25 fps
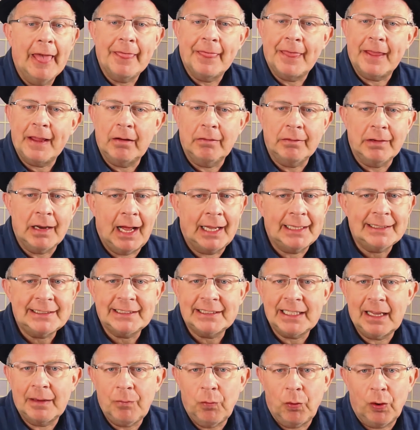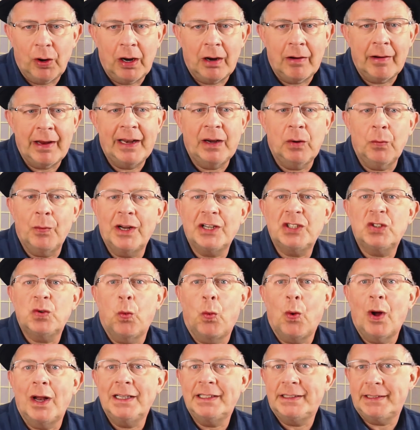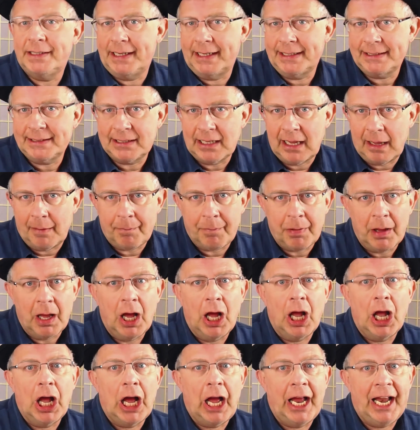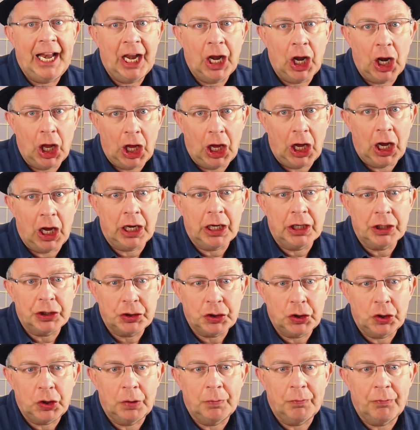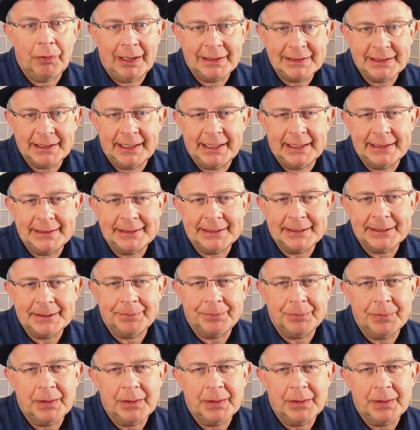They are not somewhere in which one takes up a long-term residence.